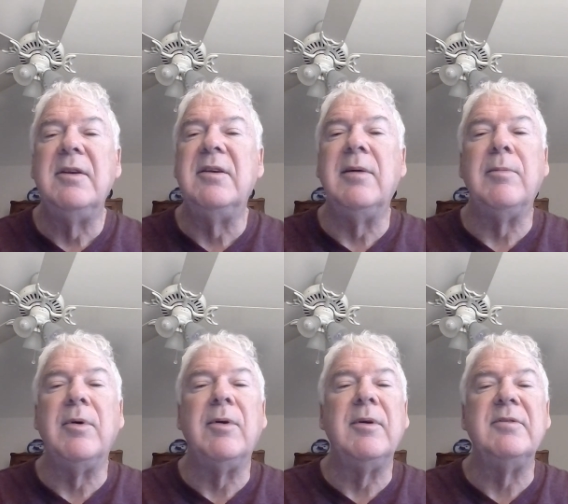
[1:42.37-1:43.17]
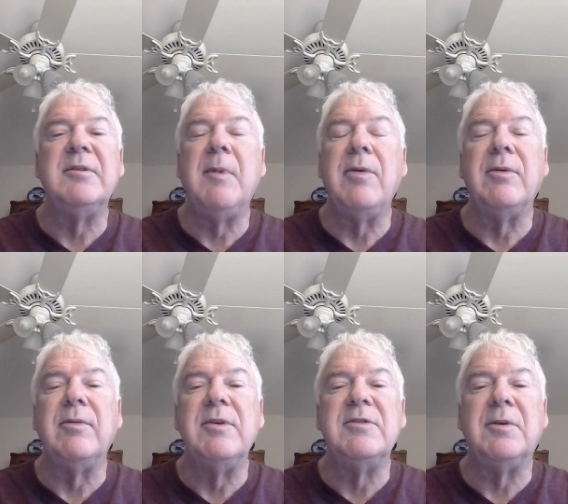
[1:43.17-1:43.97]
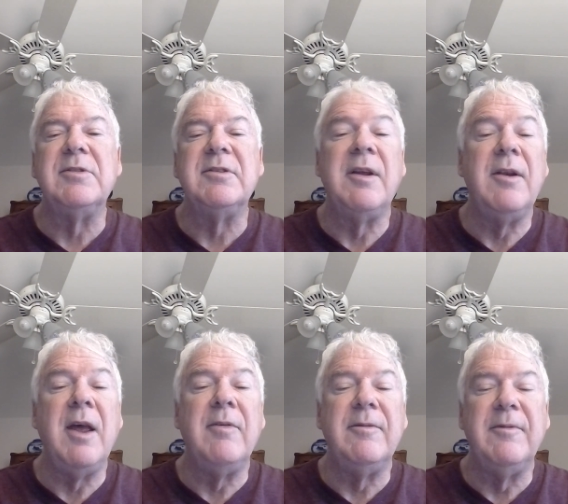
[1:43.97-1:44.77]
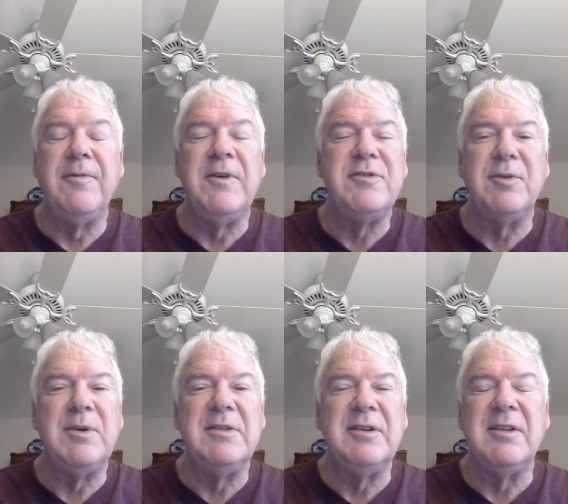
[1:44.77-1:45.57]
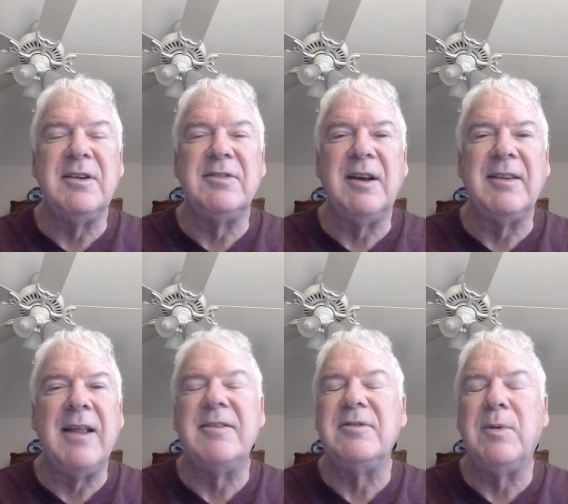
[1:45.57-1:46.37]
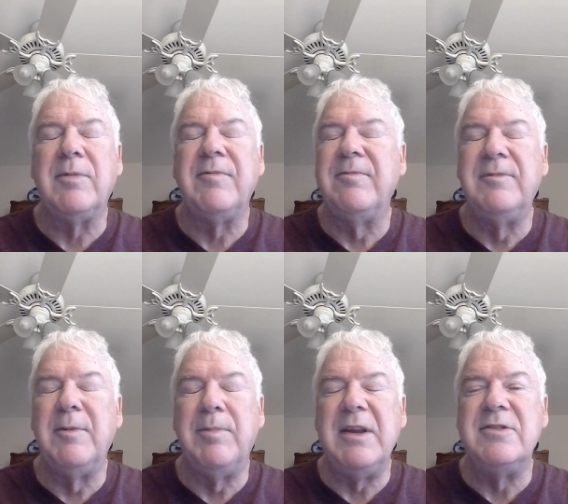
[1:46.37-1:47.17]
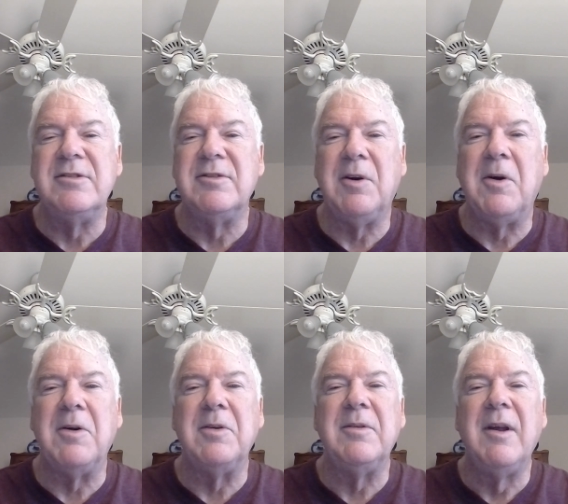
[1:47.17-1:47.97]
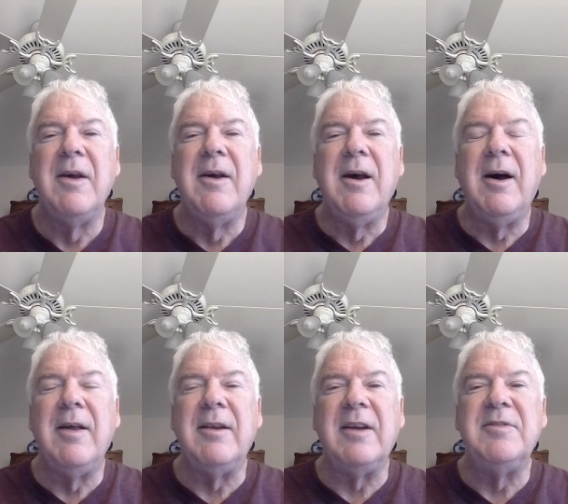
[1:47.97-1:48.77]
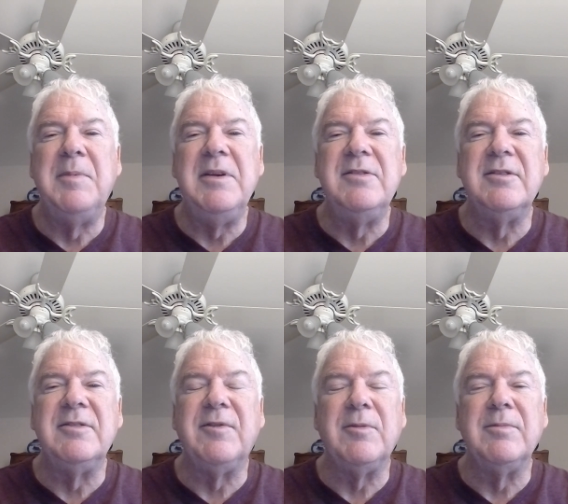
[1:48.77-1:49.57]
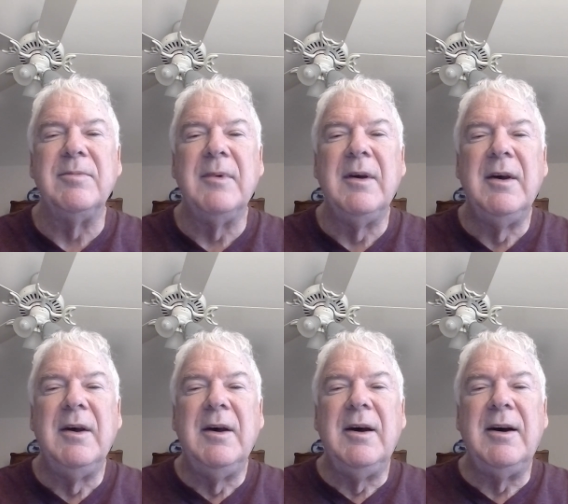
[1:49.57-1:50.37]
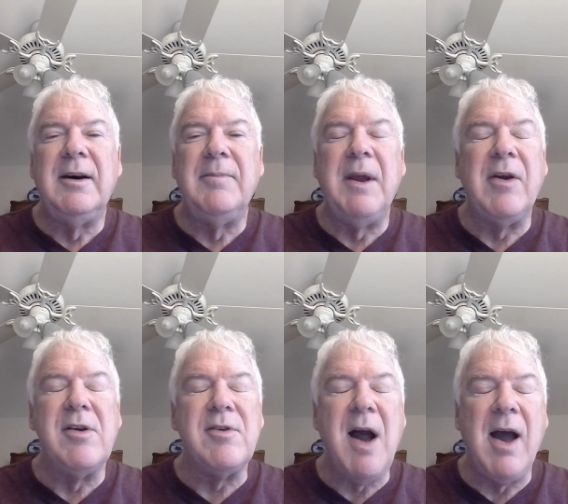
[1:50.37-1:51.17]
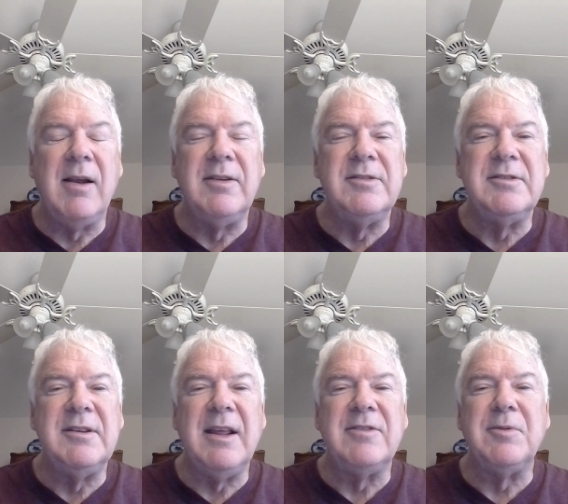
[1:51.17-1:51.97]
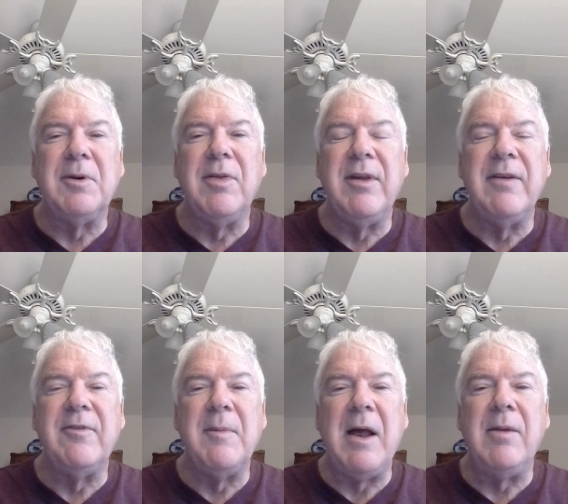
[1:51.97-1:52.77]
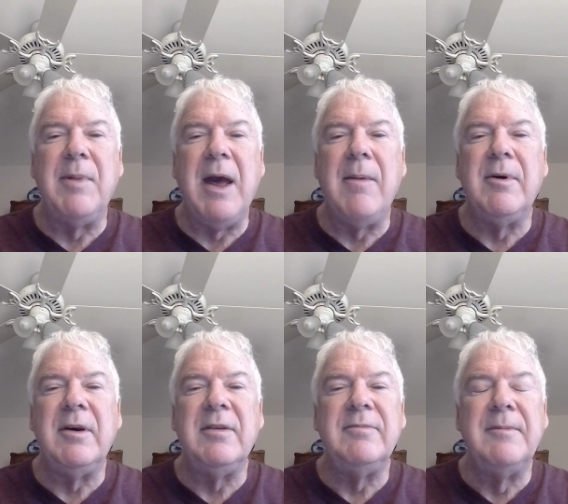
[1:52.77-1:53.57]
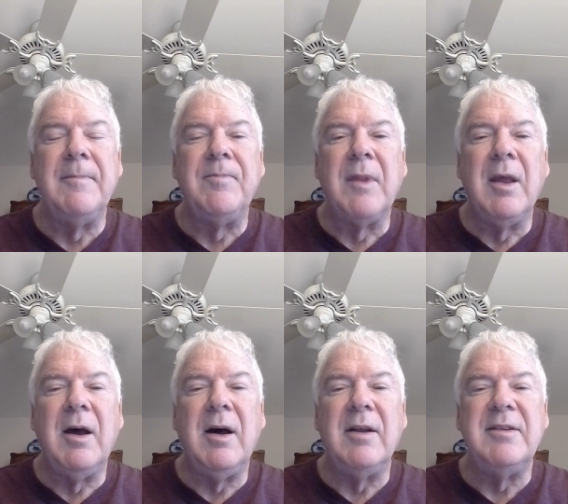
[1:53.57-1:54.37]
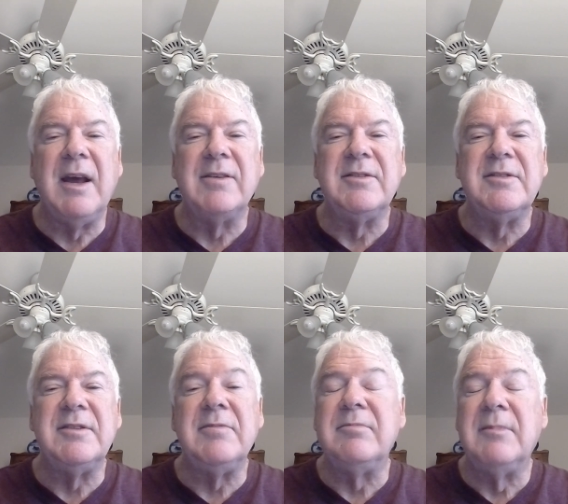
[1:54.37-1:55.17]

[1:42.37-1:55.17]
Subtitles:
timber and some other resources, and fisheries and things like that. This is where your beaches are, and nice beaches from barrier islands and that sort of thing, from Alabama and Texas and